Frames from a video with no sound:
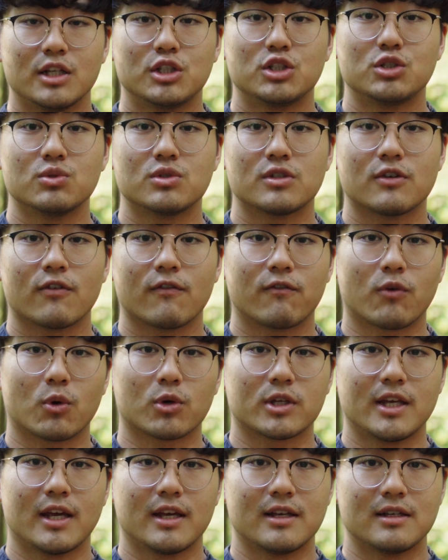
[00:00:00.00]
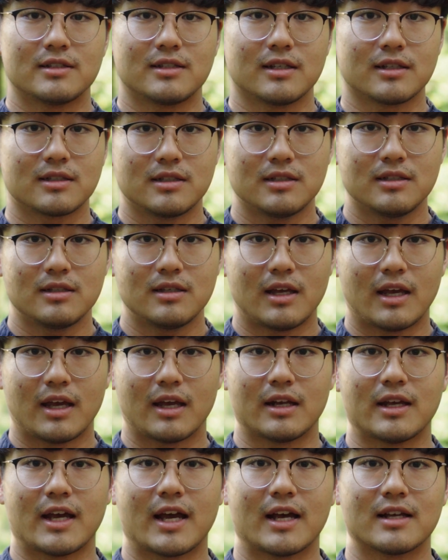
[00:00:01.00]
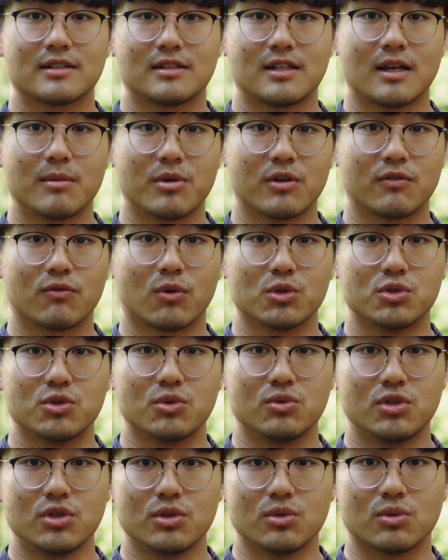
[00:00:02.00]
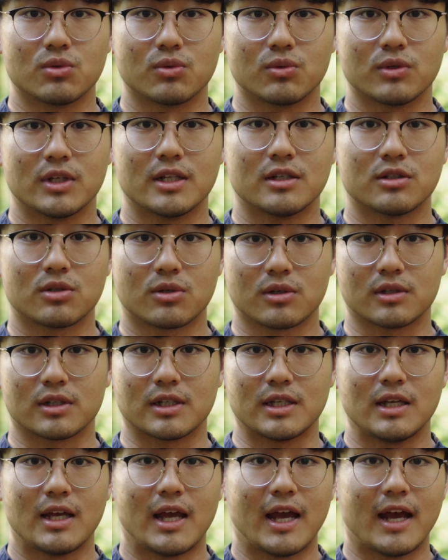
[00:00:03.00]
It shoots 4K 60 and it has 10-bit 422 internally,